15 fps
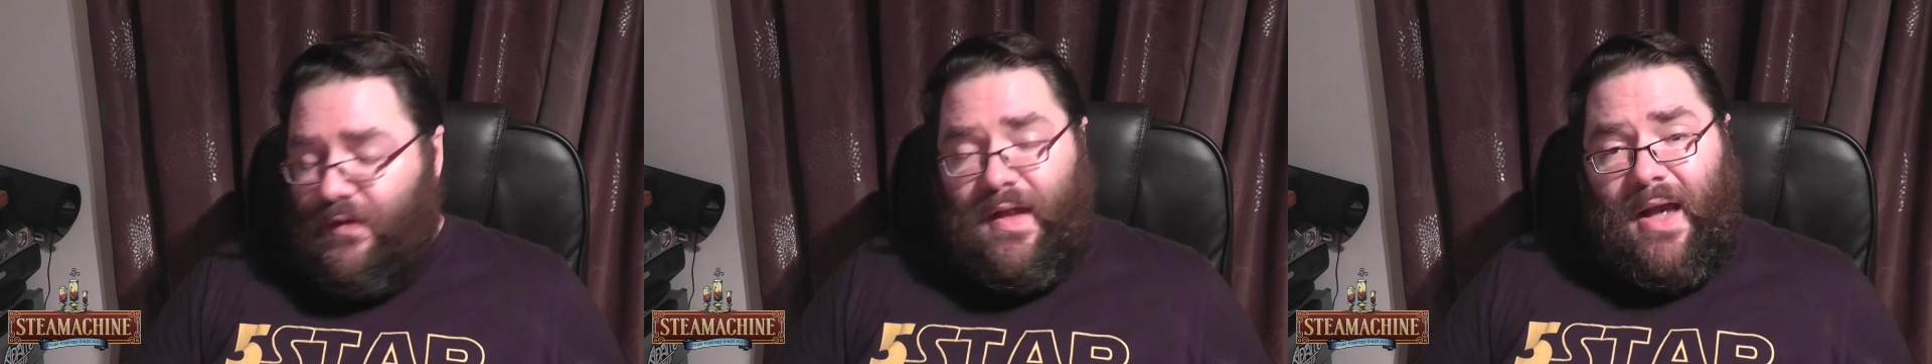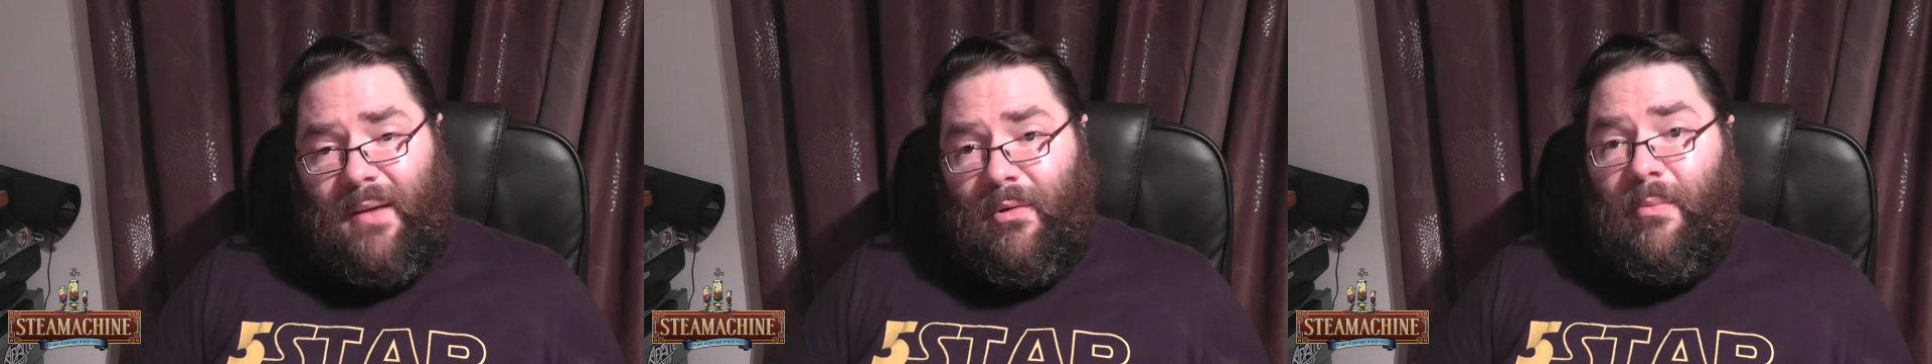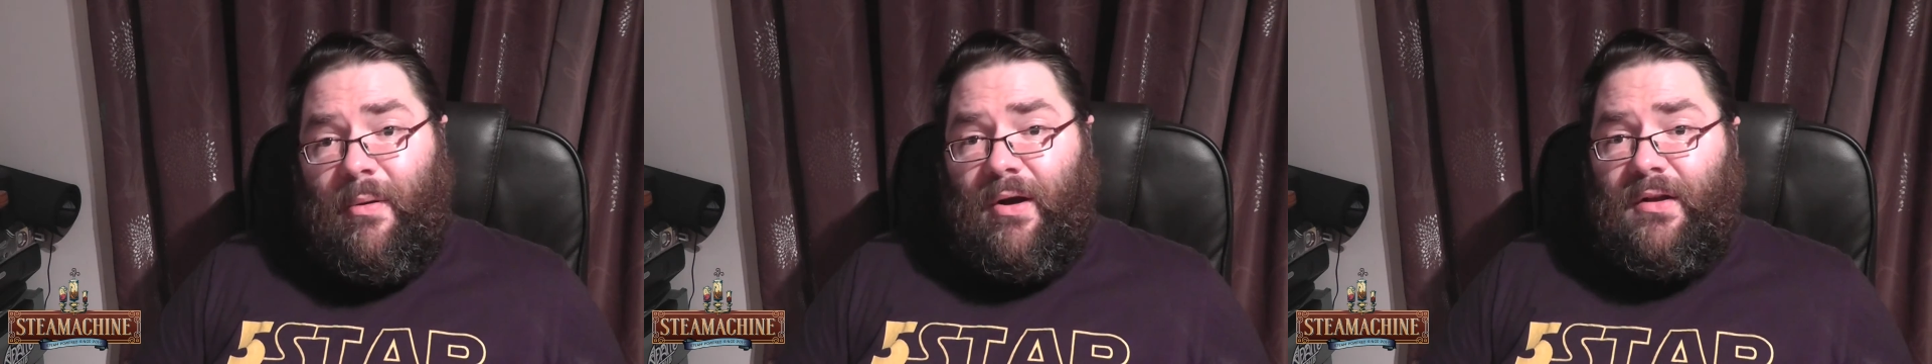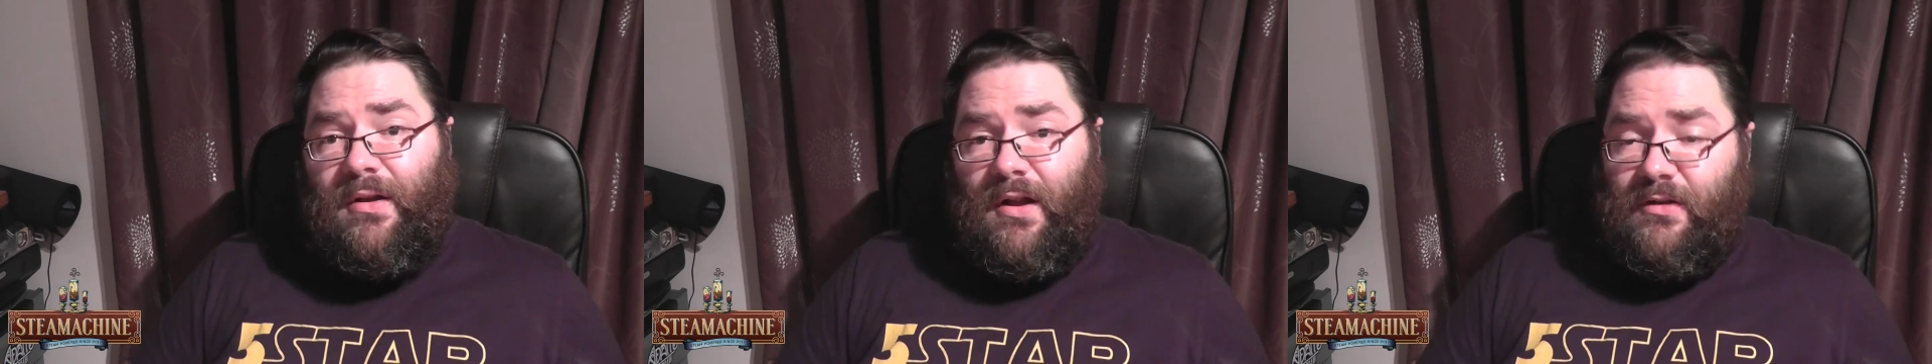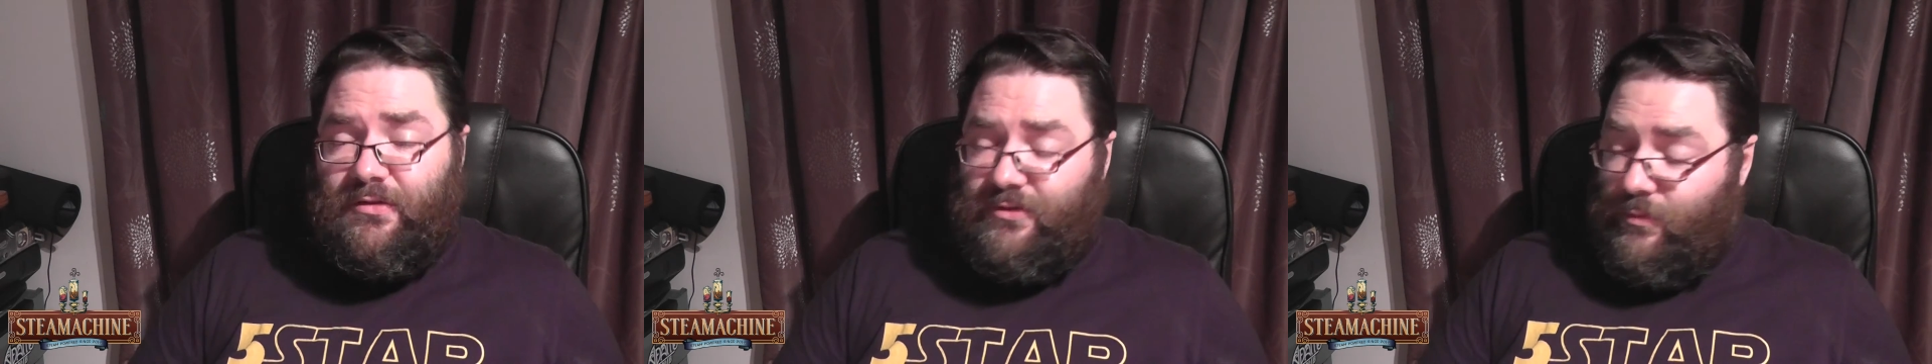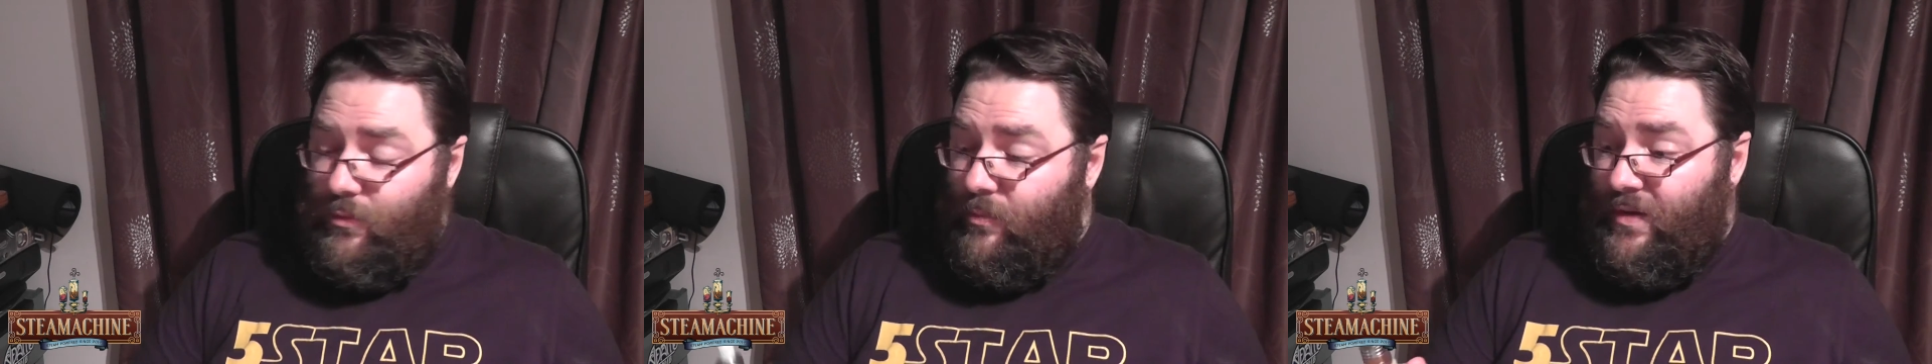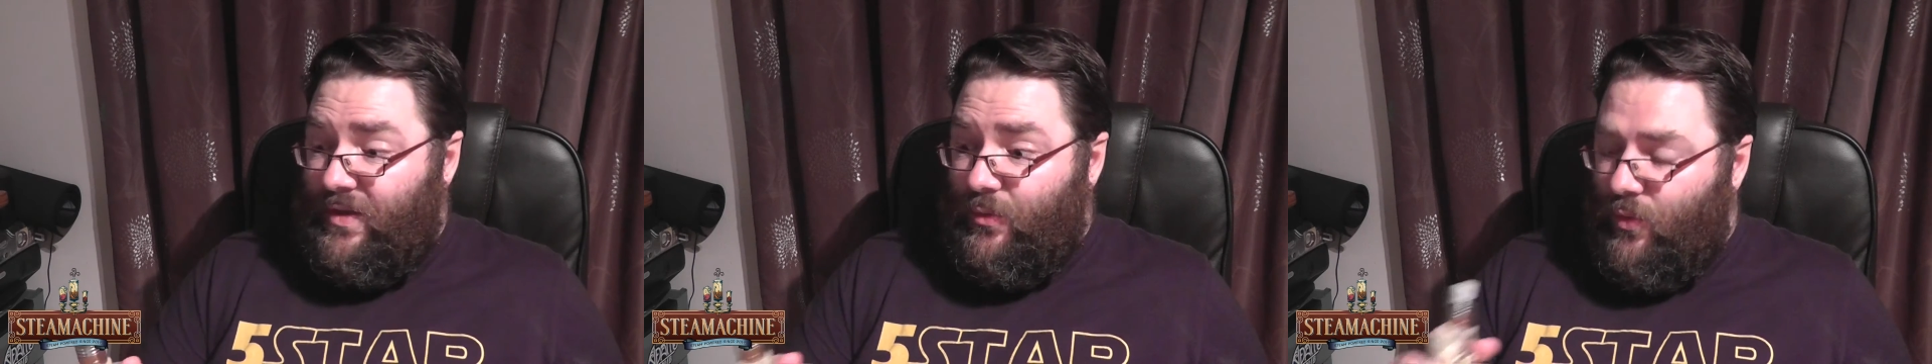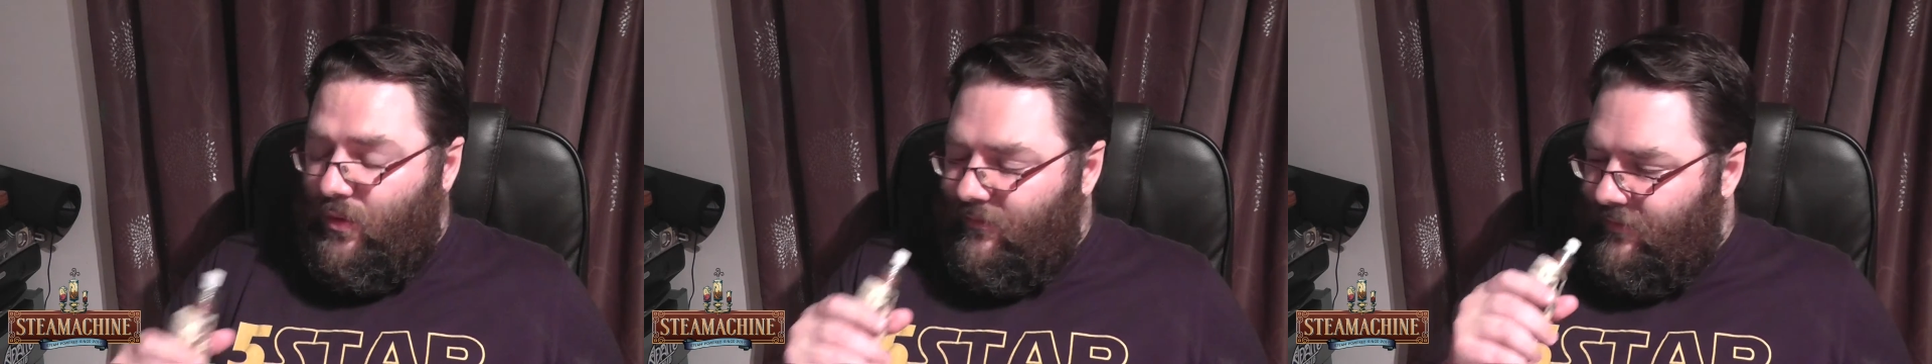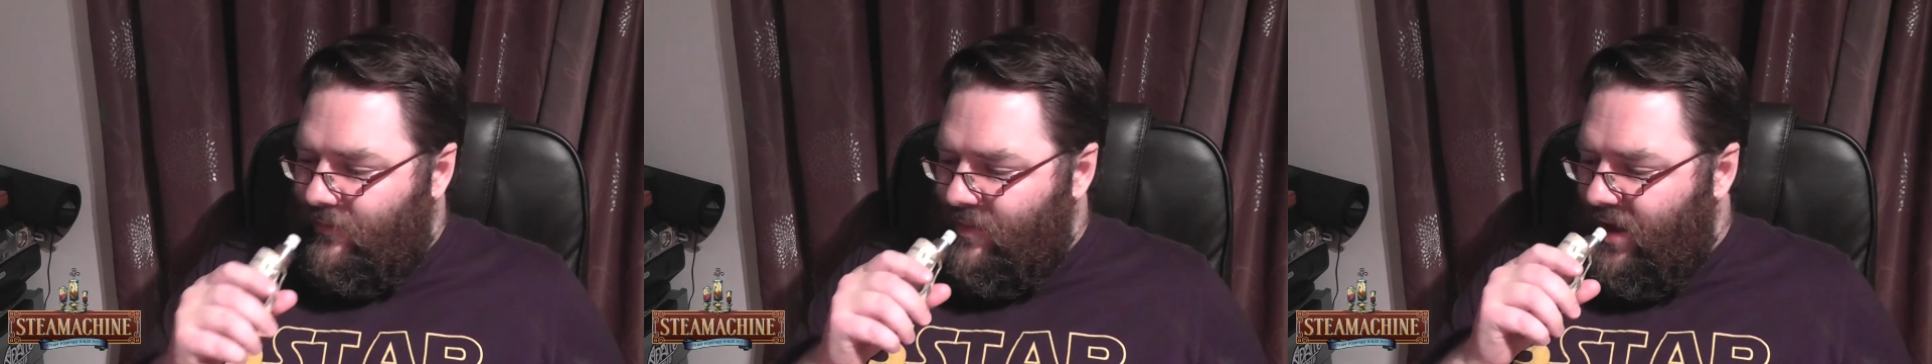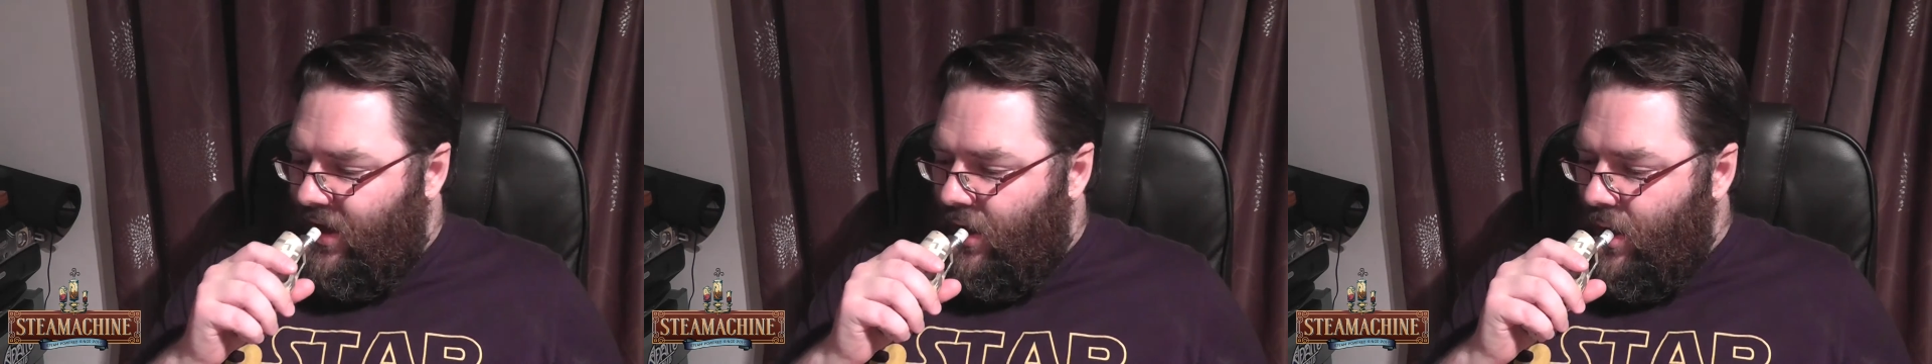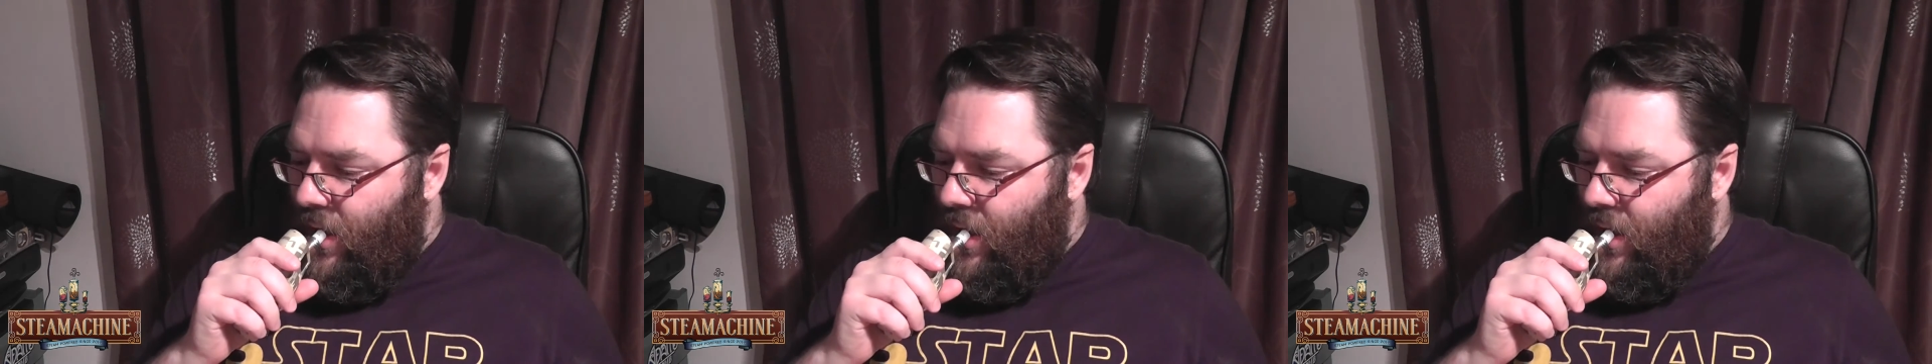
the apple pie and custard would be the one for me.